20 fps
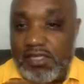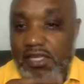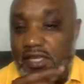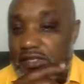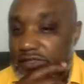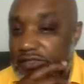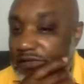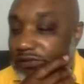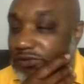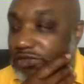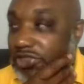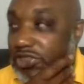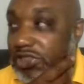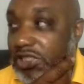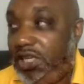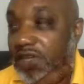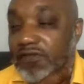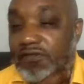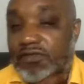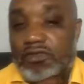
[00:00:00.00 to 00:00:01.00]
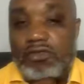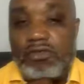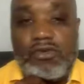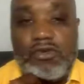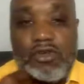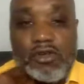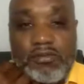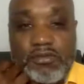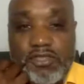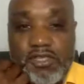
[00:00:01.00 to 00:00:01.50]
Get some chef to
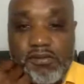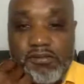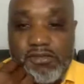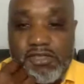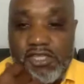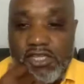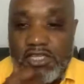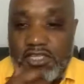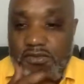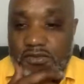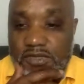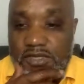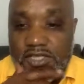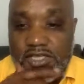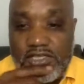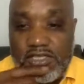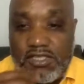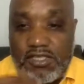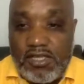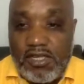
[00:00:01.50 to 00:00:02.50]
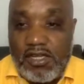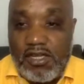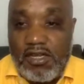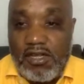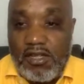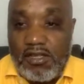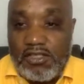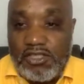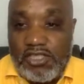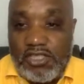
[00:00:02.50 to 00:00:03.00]
cook up some things with these
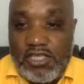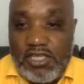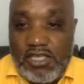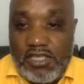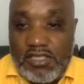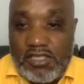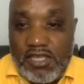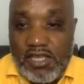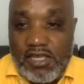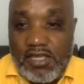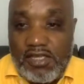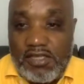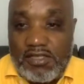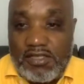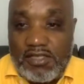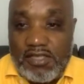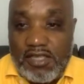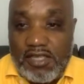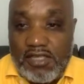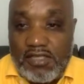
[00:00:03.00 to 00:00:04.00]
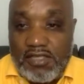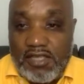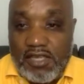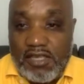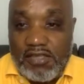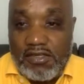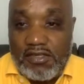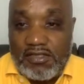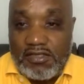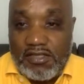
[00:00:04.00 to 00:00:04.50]
cheese and these things
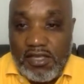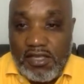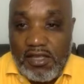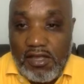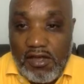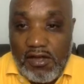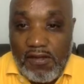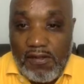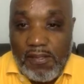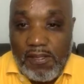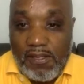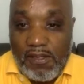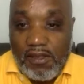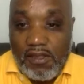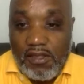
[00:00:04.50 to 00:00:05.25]
and they'll say, yo, oh,